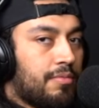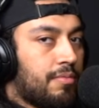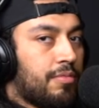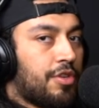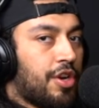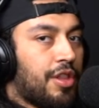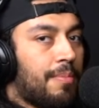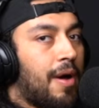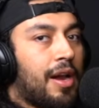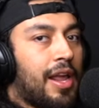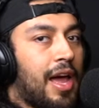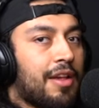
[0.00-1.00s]
during the
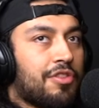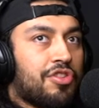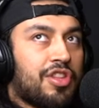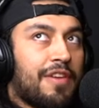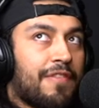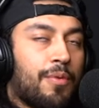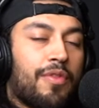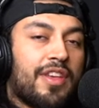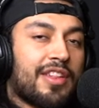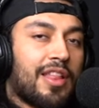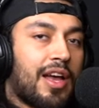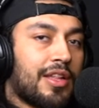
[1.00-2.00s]
podcast, it's different when
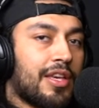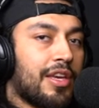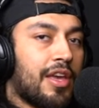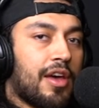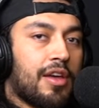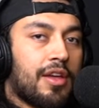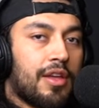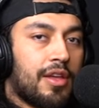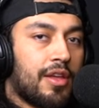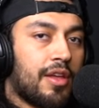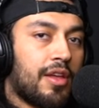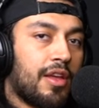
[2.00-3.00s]
these lights hit you.
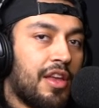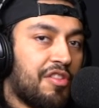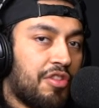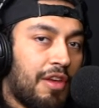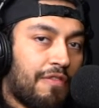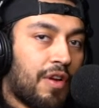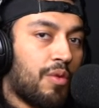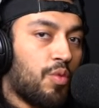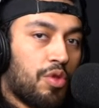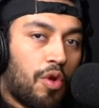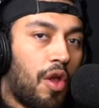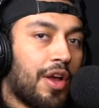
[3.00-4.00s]
It's different
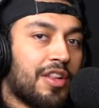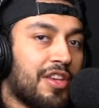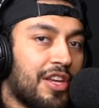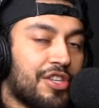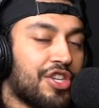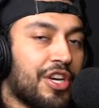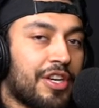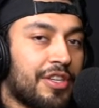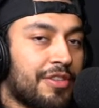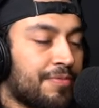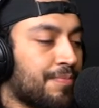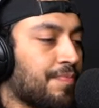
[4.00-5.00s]
when the lights hit you.
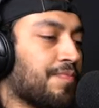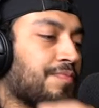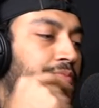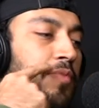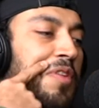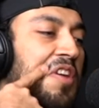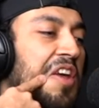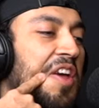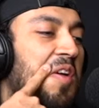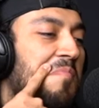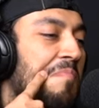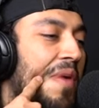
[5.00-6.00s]

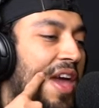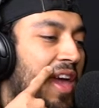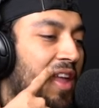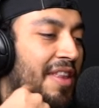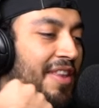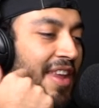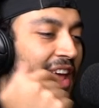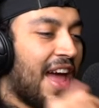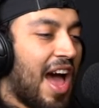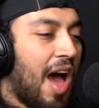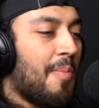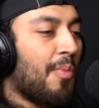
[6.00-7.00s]
Man,
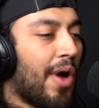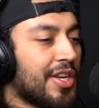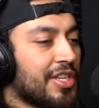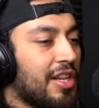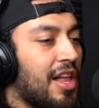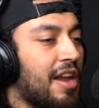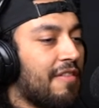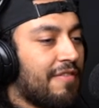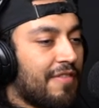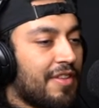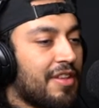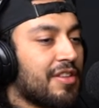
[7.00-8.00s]
I've been watching a lot of
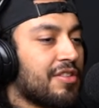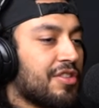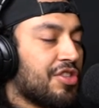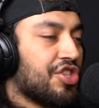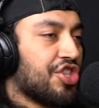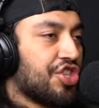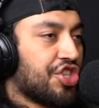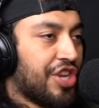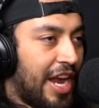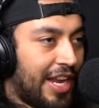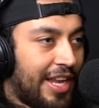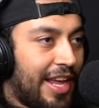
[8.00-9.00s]

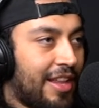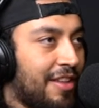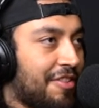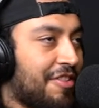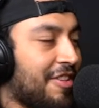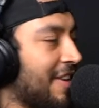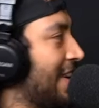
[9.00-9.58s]
Shane Gillis.